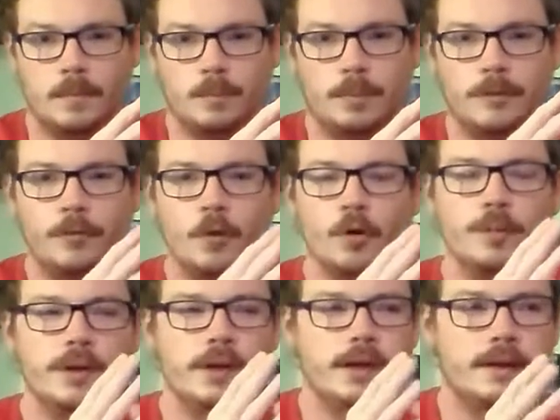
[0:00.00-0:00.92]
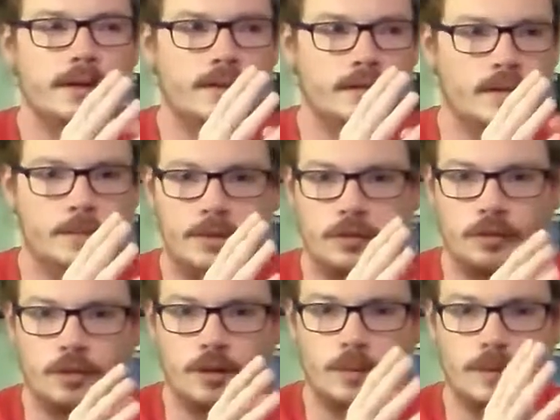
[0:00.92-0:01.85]
Before we get into this, let me just
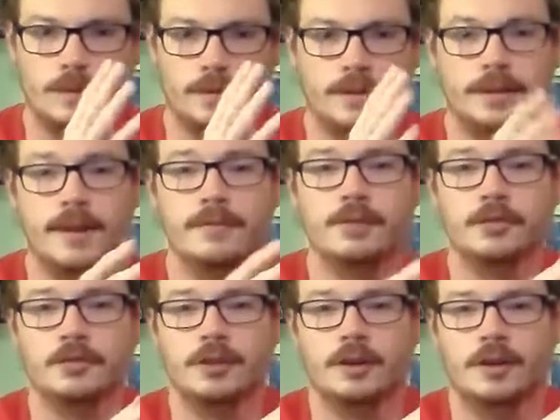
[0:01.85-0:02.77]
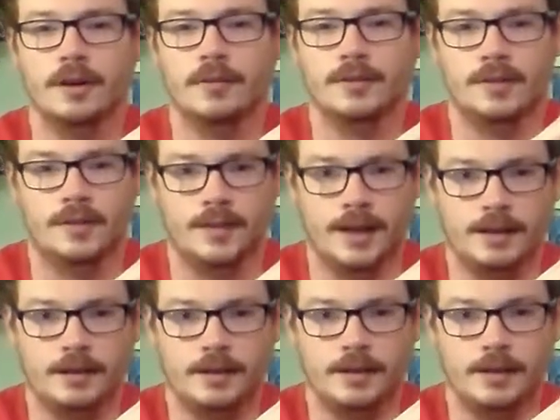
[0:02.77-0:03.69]
start with the definition of
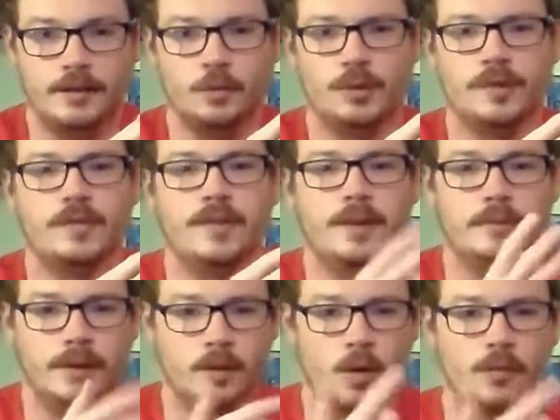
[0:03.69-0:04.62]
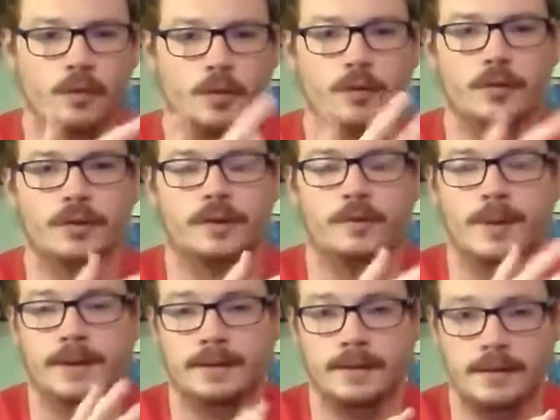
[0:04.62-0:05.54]
insanity is doing the same thing over and over and
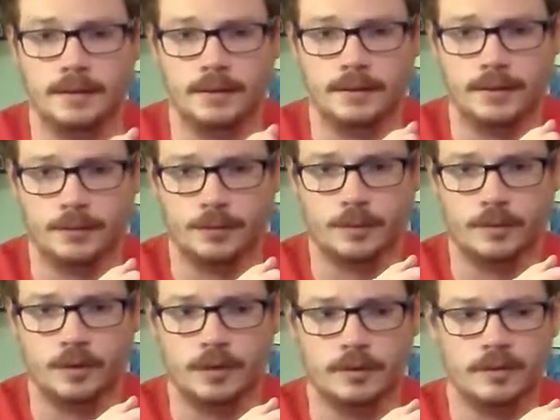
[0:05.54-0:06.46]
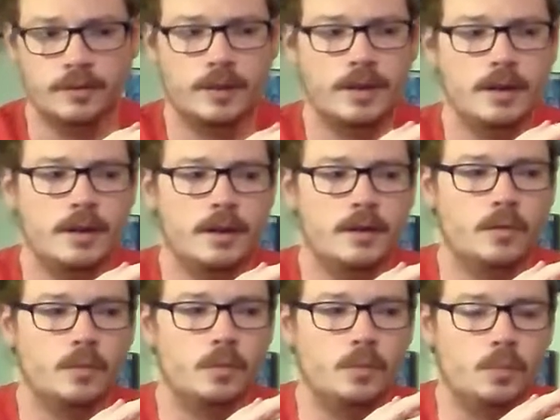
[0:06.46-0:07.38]
expecting different results.
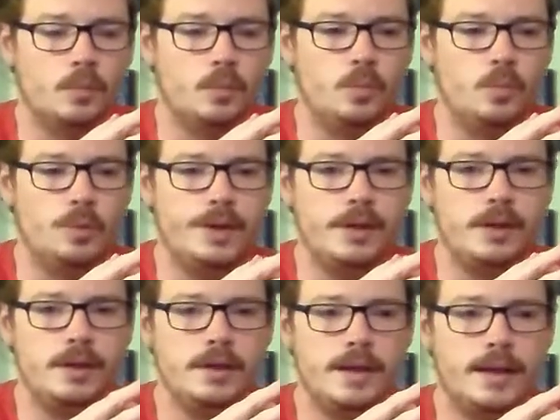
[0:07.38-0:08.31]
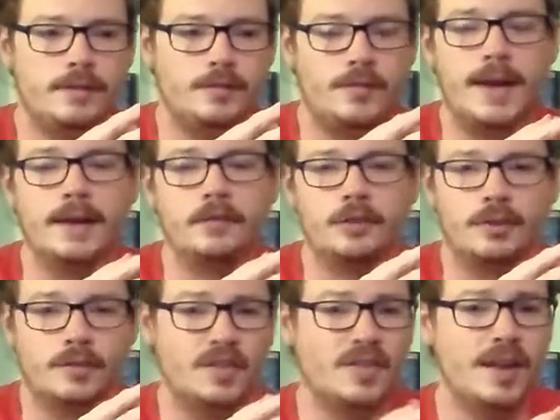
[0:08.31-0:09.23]
We, as fans, are
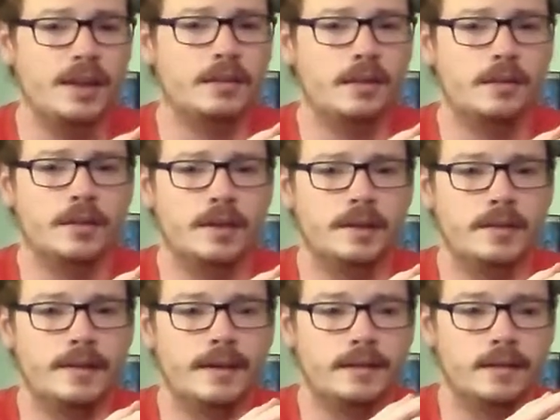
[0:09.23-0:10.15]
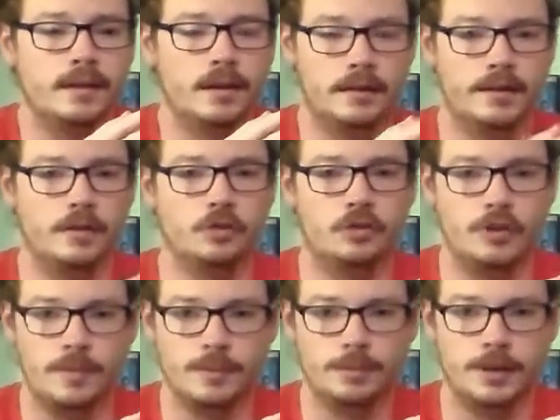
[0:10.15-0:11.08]
insane to think that the
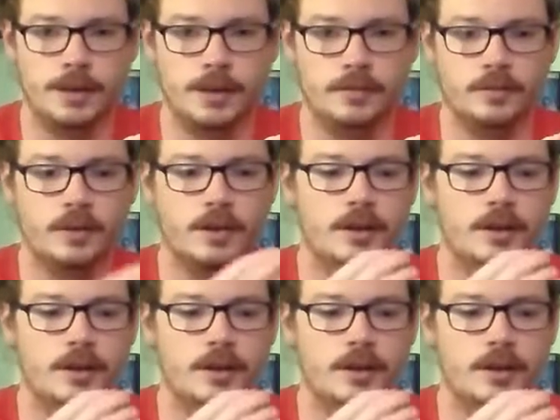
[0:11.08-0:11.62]
leadership in place,